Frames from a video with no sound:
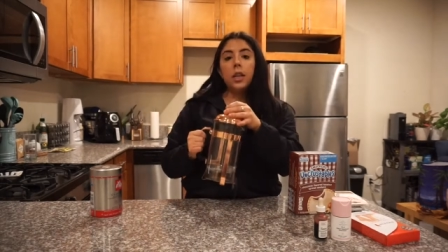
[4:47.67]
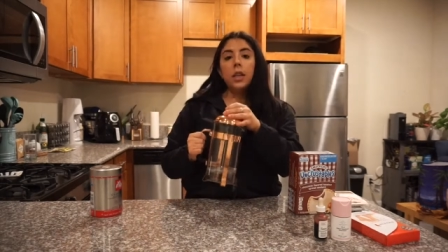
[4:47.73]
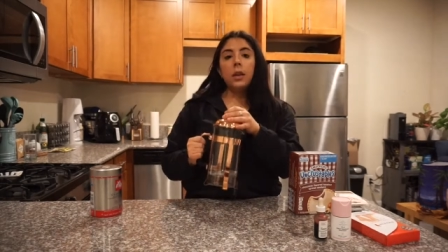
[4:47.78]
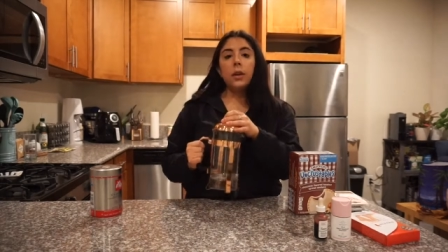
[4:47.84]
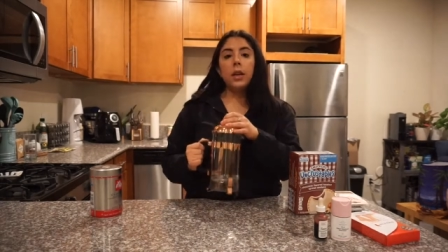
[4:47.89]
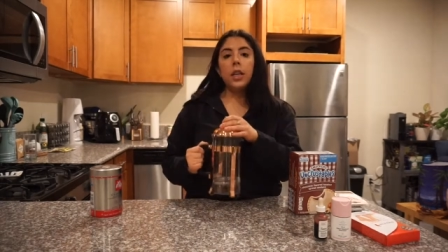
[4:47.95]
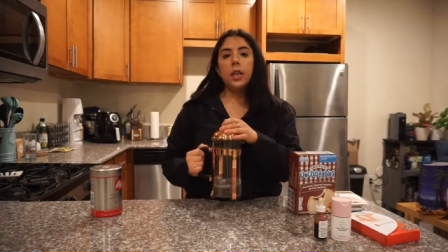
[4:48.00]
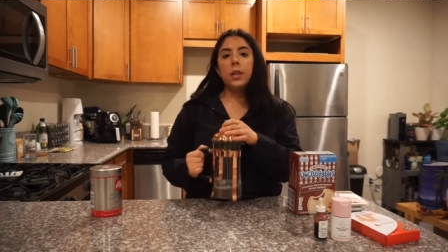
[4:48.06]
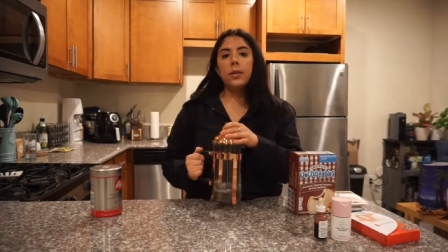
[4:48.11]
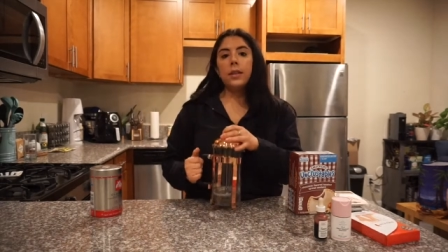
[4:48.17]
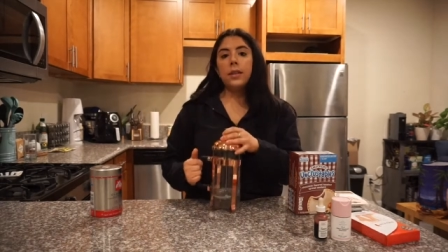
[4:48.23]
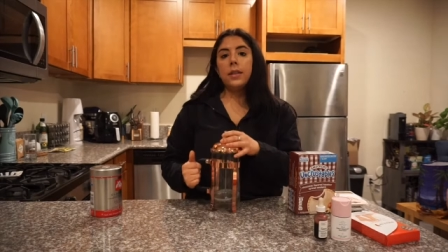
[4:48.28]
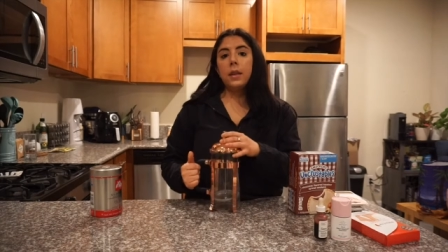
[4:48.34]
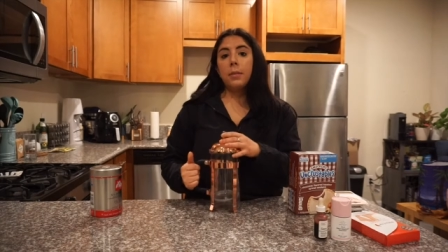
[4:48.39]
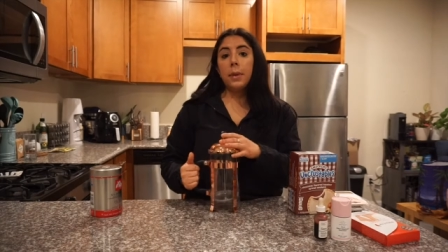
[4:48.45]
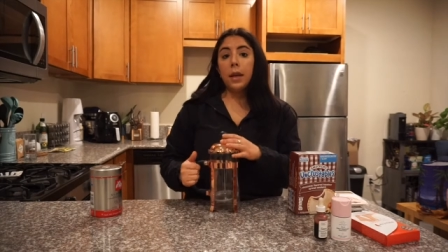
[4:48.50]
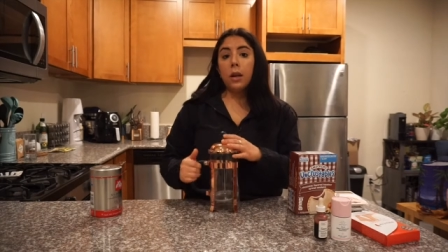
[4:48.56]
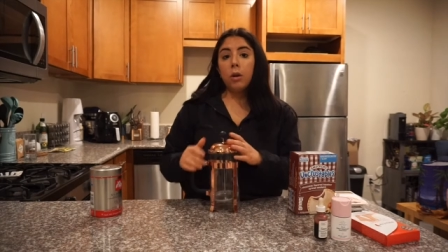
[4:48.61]
You could use
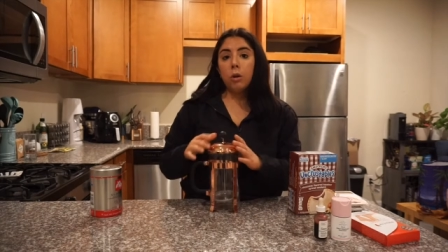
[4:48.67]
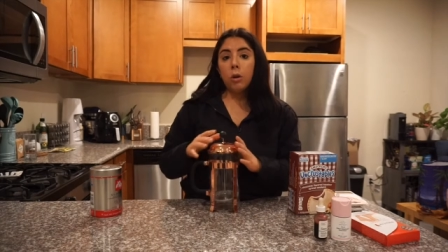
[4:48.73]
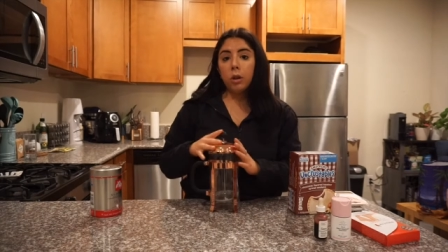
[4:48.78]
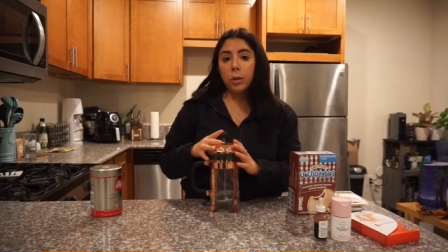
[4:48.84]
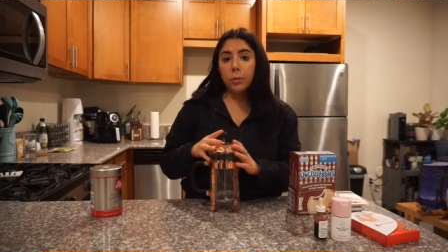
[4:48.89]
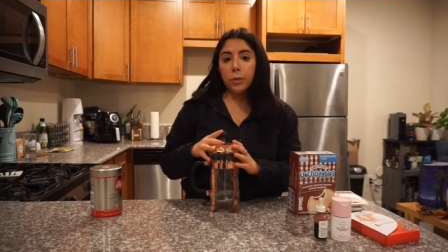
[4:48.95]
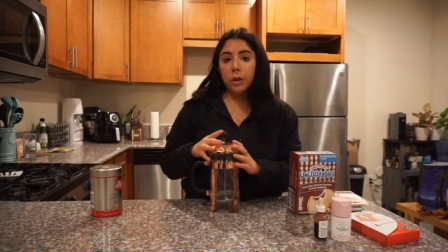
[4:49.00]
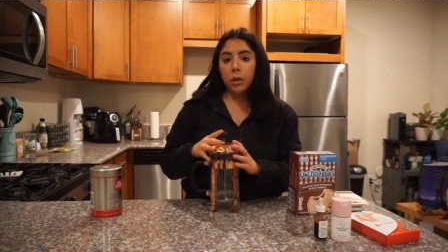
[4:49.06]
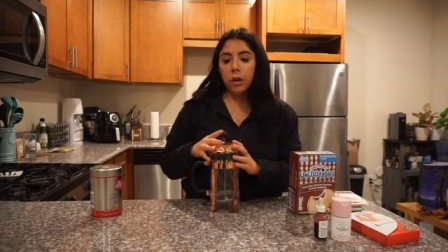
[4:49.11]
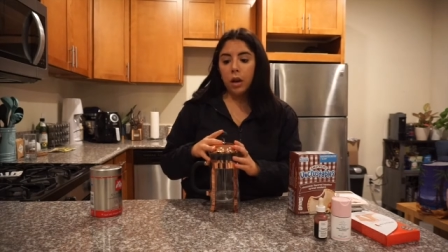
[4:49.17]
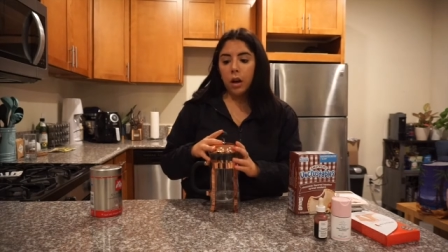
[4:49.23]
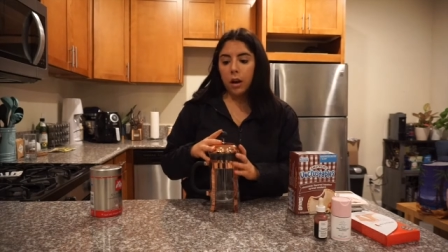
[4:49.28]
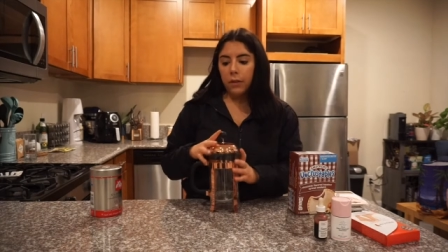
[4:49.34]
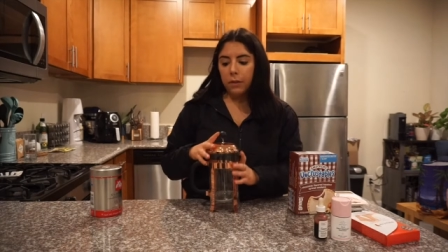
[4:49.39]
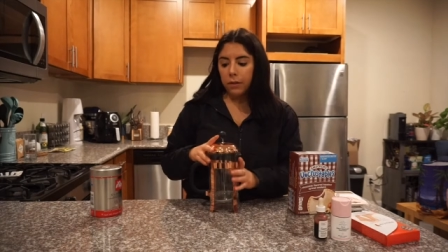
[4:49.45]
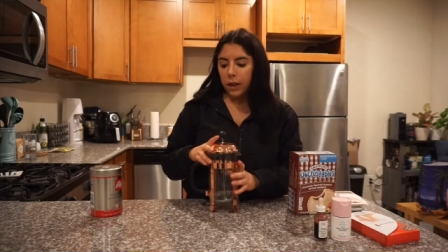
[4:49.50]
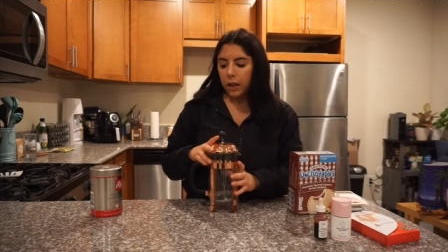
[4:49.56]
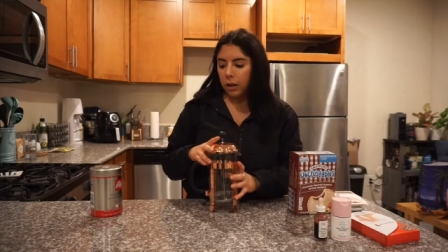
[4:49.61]
this to make cold brew
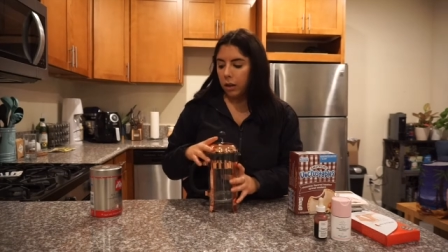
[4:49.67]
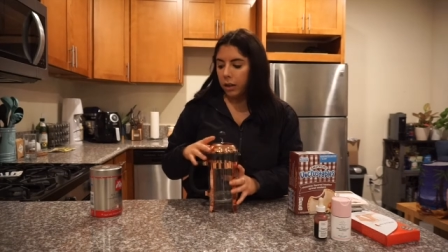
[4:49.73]
coffee.